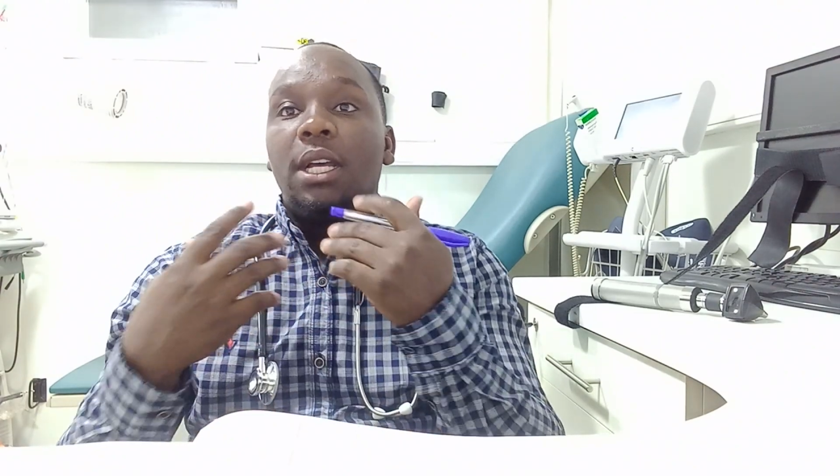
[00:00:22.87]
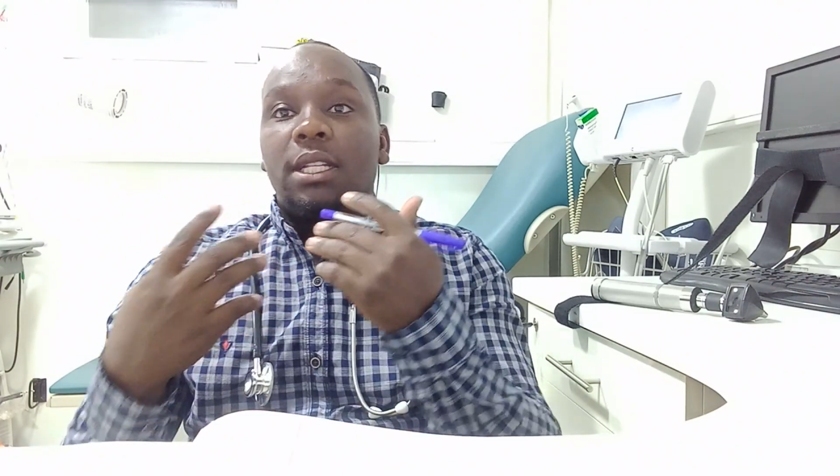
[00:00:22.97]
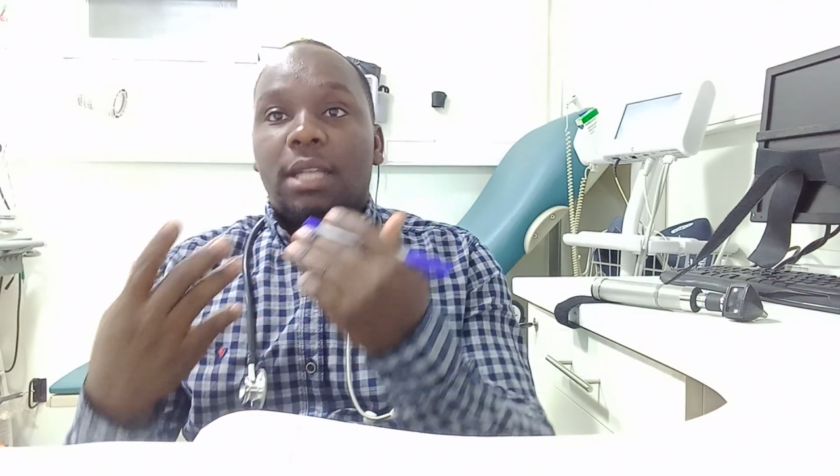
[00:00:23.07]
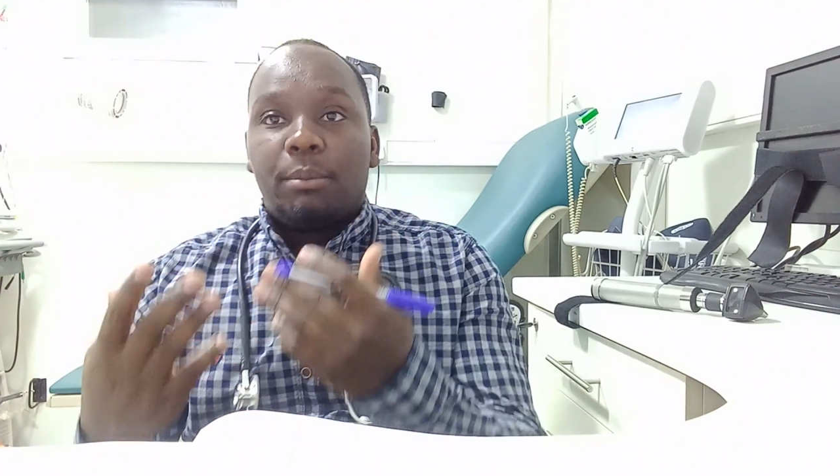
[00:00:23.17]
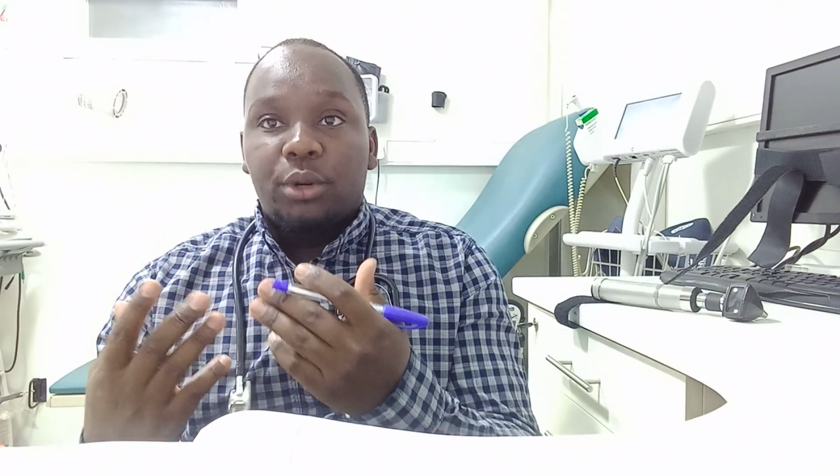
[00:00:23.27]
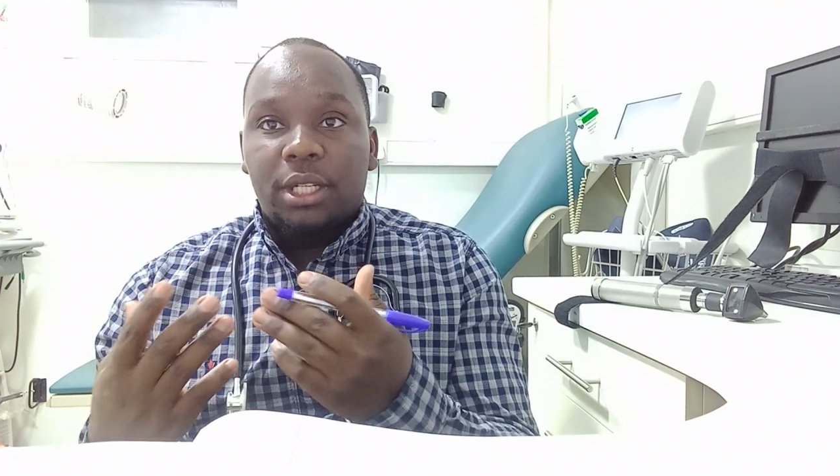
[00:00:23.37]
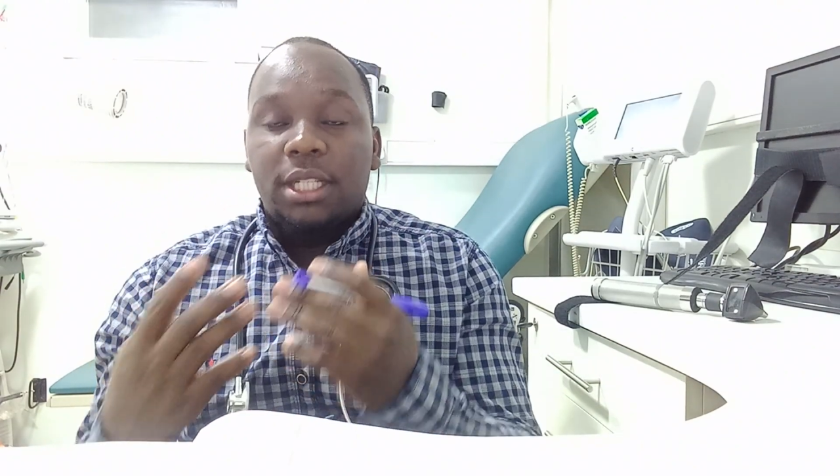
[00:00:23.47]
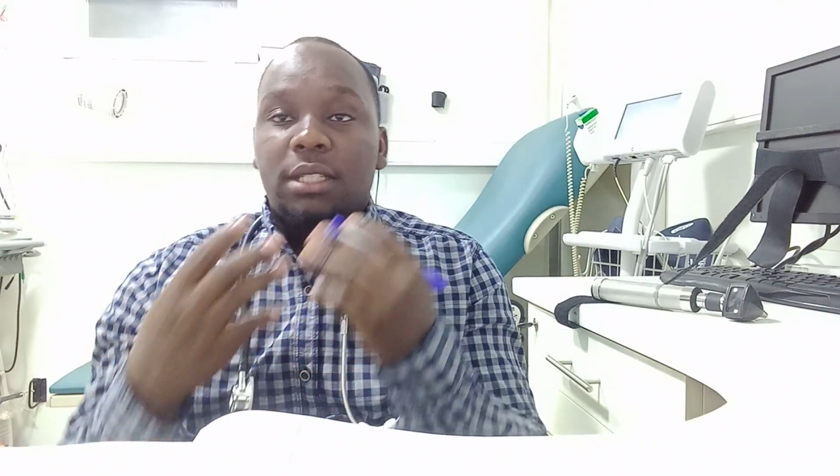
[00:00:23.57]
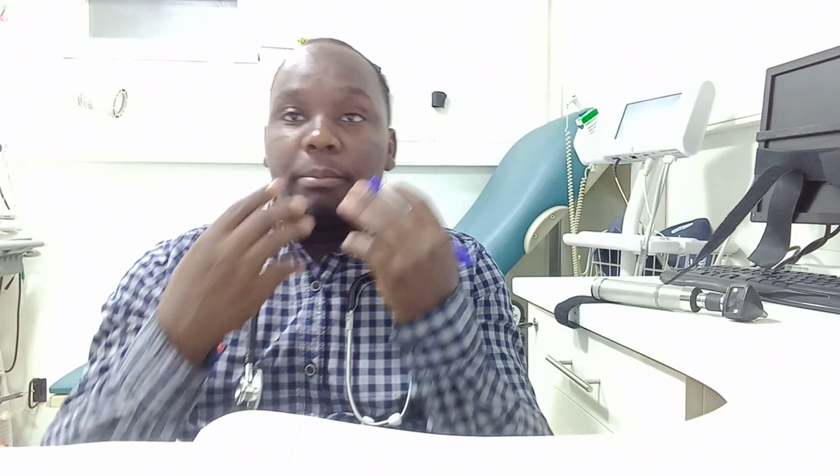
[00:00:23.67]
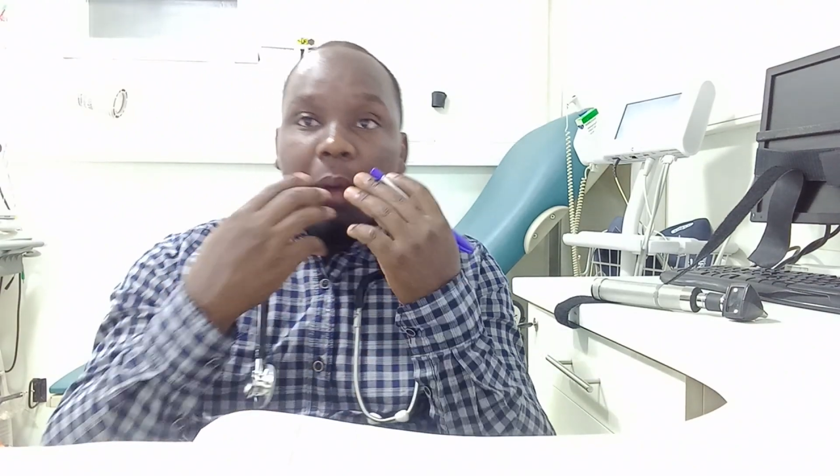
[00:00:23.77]

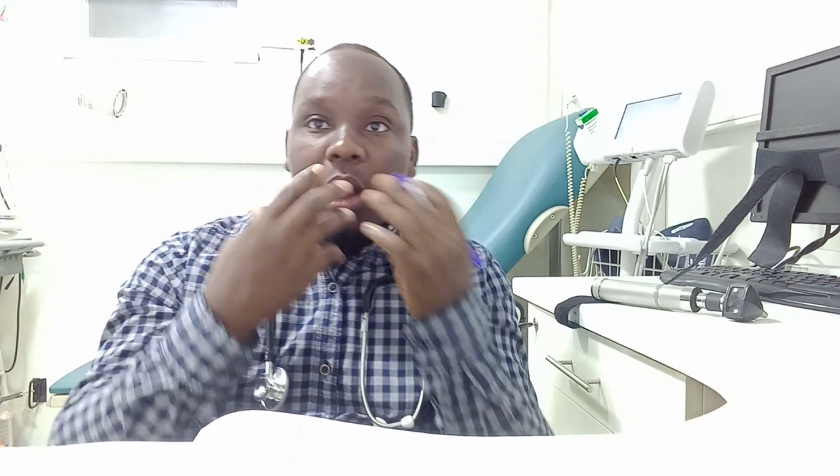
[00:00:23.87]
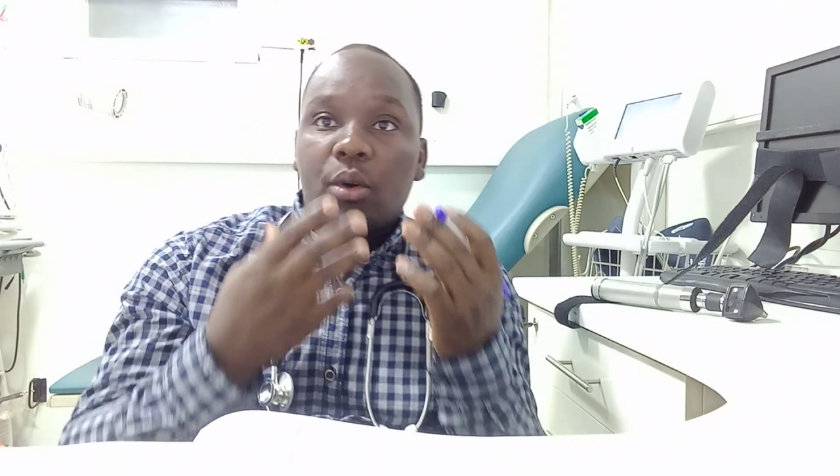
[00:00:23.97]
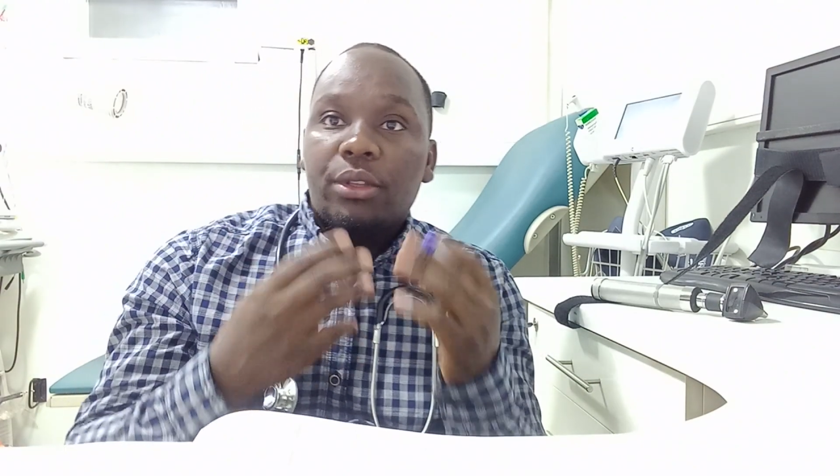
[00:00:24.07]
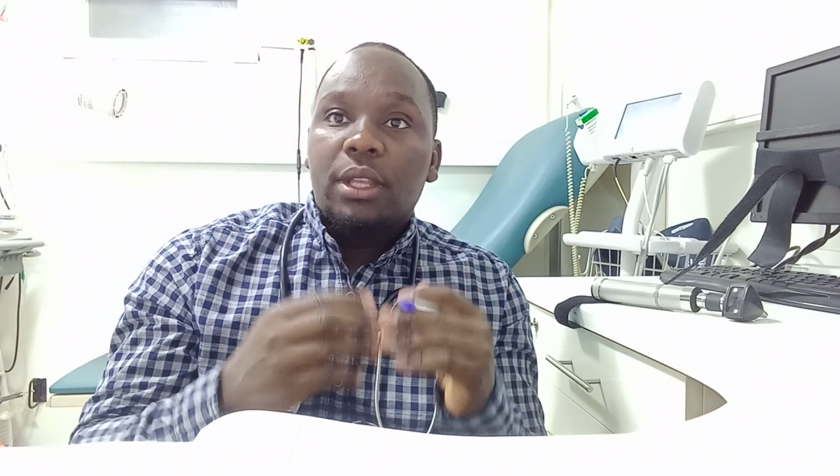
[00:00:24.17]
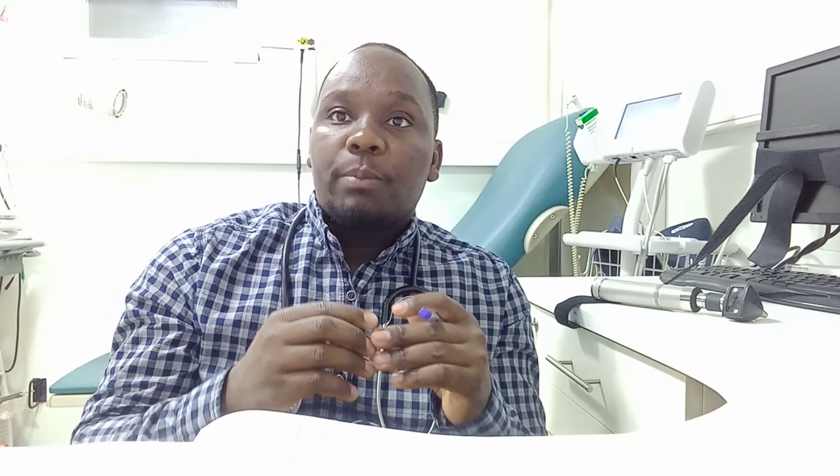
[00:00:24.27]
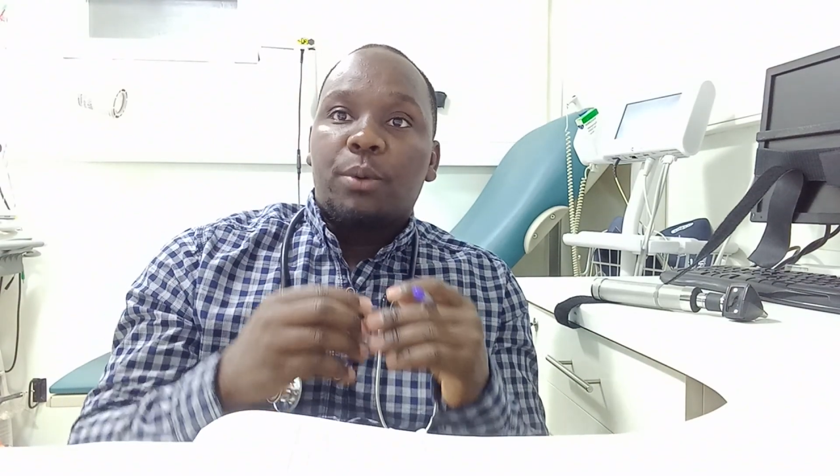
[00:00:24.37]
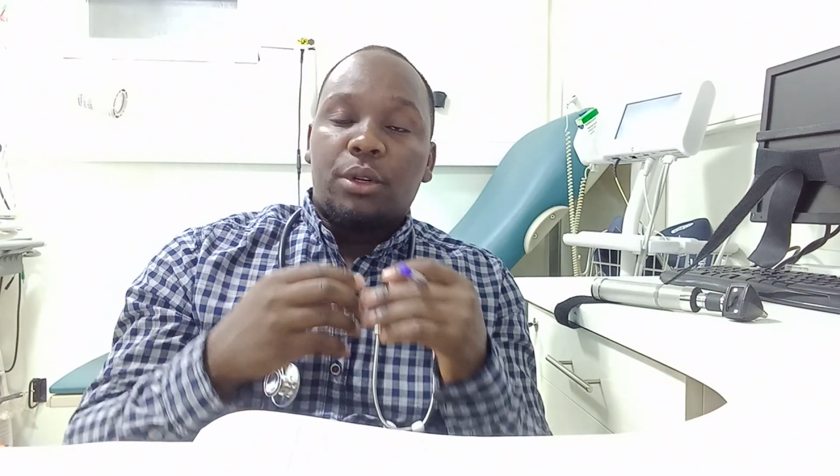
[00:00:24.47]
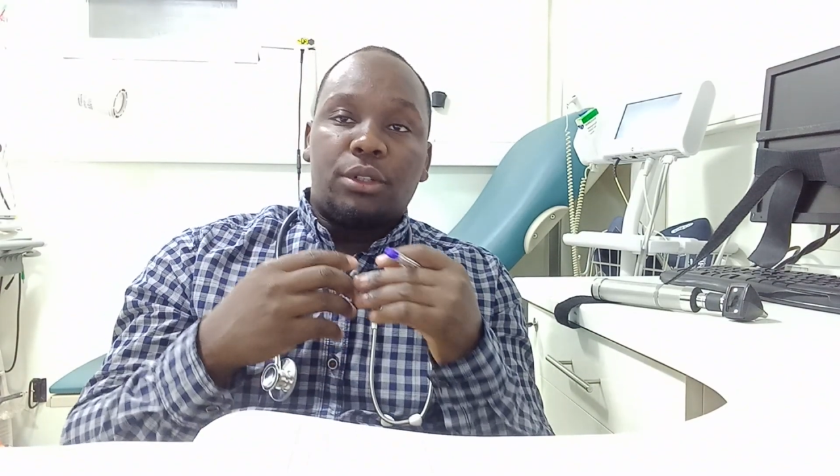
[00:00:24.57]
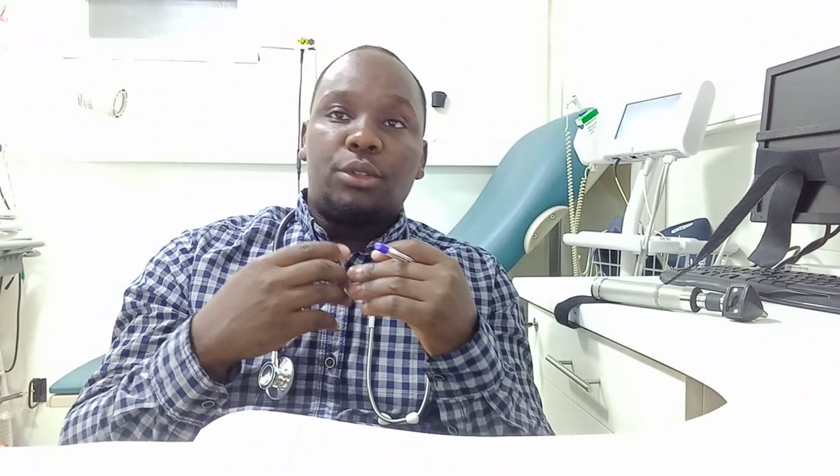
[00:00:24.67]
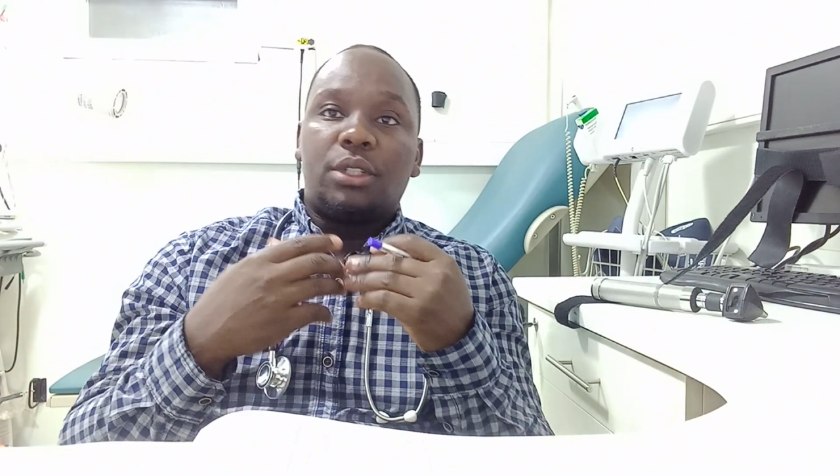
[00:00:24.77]
somebody's mouth
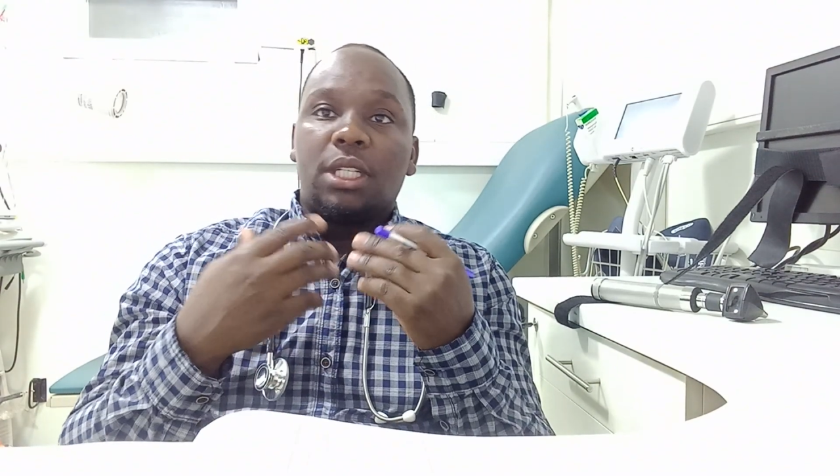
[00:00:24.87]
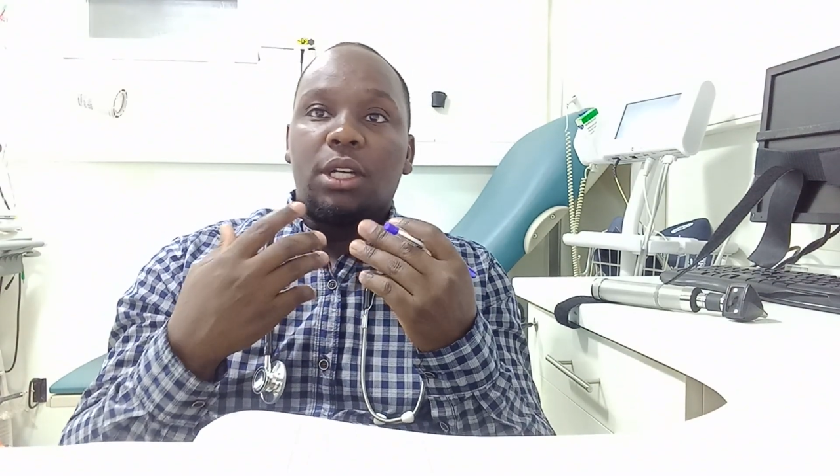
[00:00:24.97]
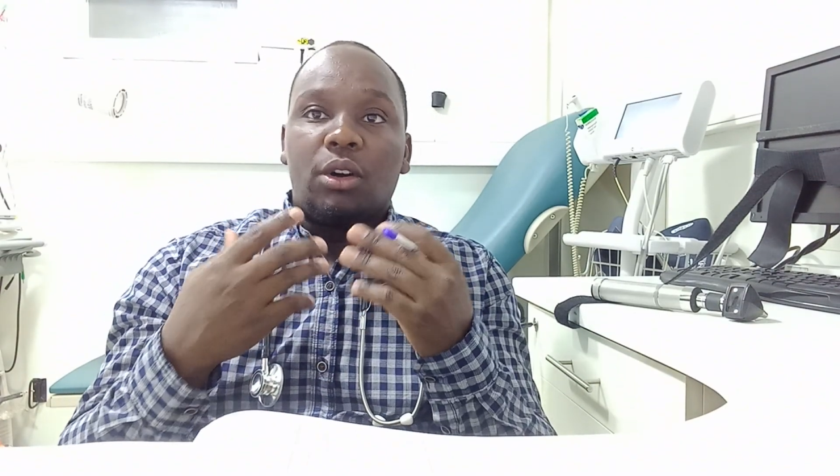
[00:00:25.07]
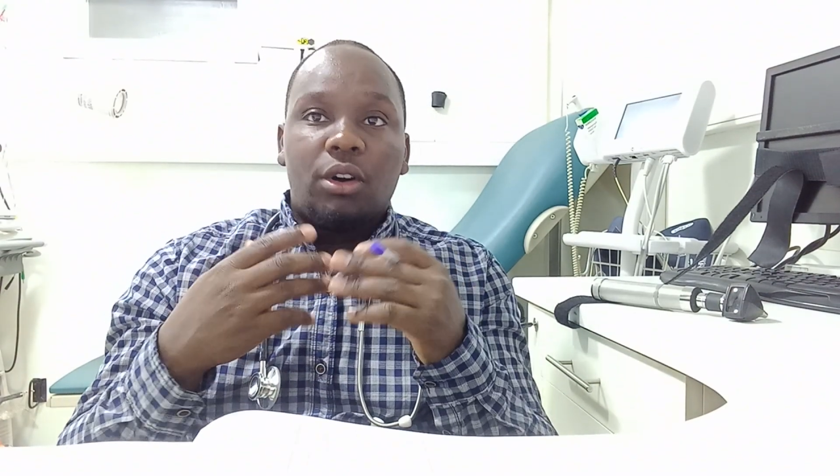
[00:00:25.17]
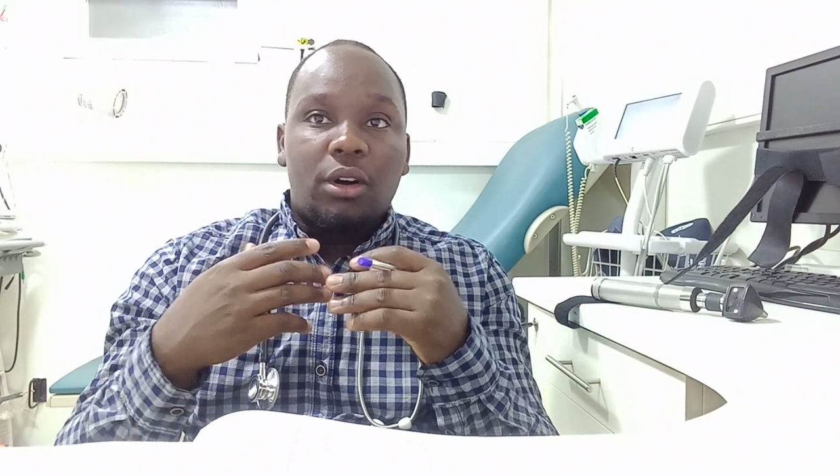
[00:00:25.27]
producing